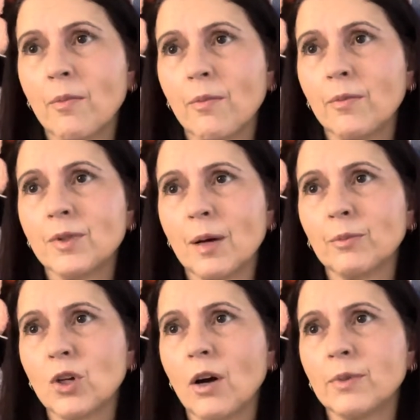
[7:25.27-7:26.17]

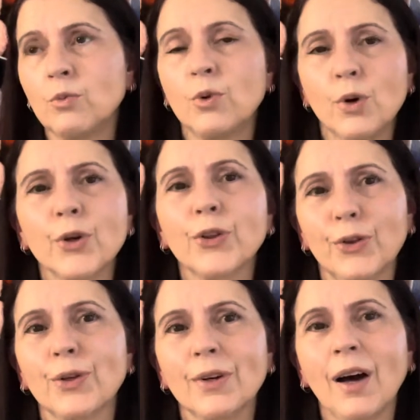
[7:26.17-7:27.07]
sometimes
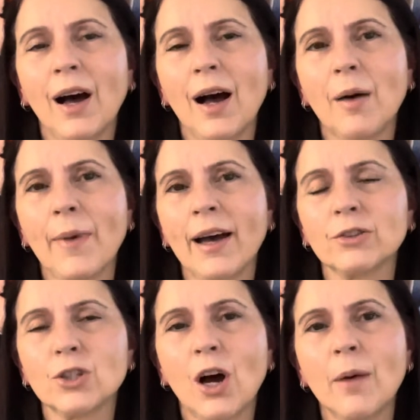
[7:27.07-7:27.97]
worth our
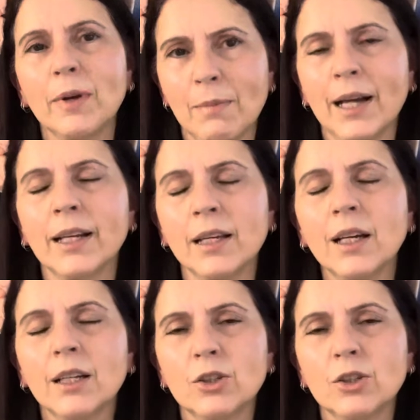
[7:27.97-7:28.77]
time and money